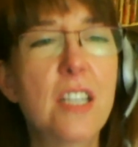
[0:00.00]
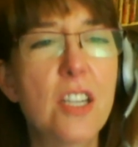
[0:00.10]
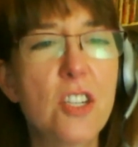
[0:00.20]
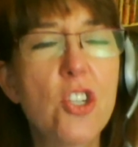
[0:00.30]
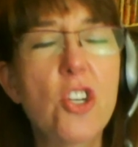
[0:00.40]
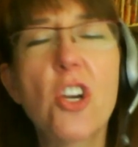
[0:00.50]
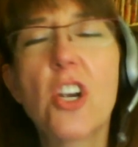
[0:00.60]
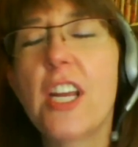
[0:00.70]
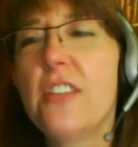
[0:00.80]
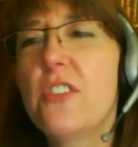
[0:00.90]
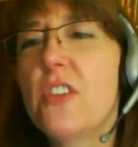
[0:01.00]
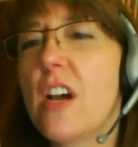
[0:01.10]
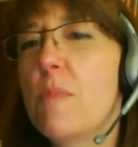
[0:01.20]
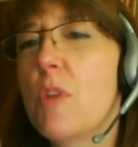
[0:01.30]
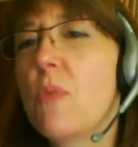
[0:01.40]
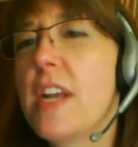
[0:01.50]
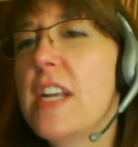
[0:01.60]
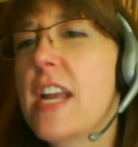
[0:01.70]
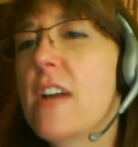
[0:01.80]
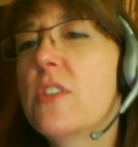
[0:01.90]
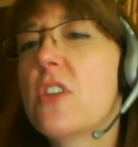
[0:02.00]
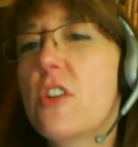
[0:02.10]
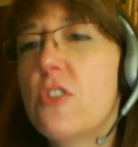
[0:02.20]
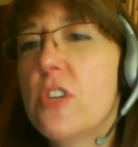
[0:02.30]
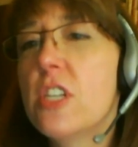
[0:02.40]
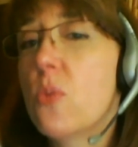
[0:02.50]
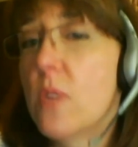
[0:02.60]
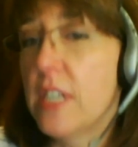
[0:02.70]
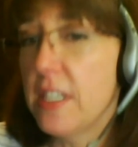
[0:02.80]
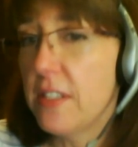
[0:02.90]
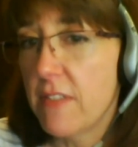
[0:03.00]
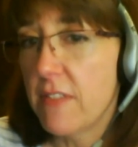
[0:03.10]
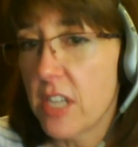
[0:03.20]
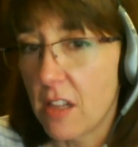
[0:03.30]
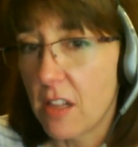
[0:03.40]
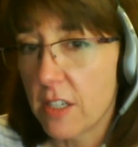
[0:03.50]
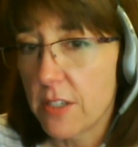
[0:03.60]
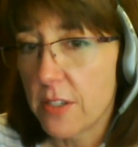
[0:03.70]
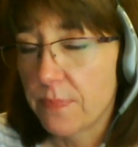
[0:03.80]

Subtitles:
Sure. It's right now it's $127,